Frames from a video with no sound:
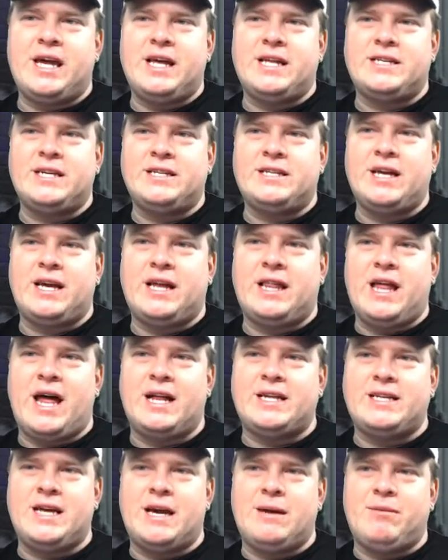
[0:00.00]
It's gonna take a lot
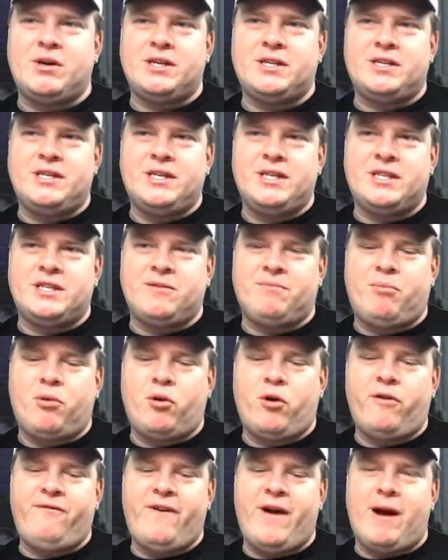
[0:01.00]
of time. You can see the
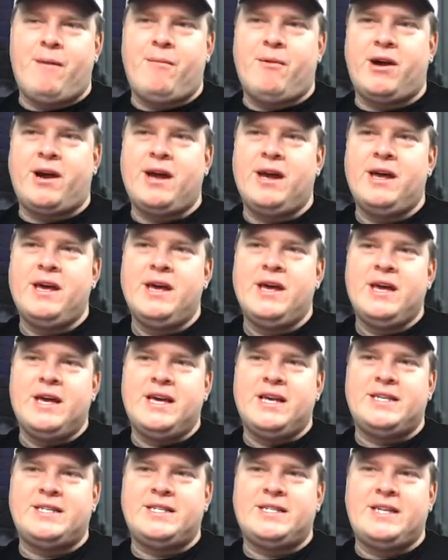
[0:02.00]
support fabric
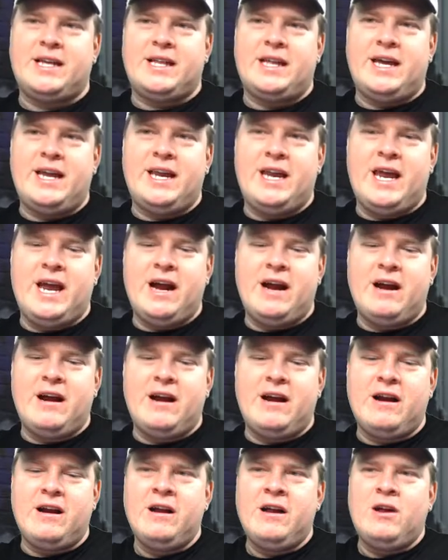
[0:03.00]
is still in
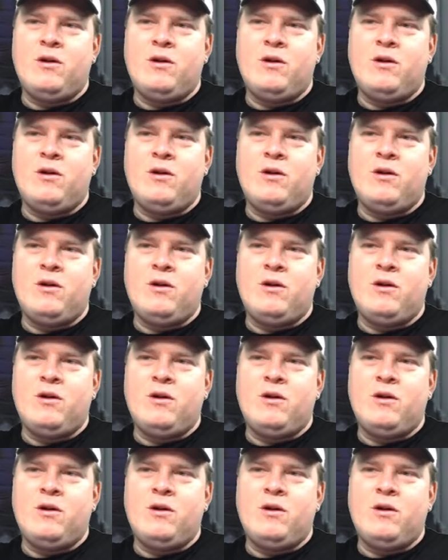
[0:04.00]
here.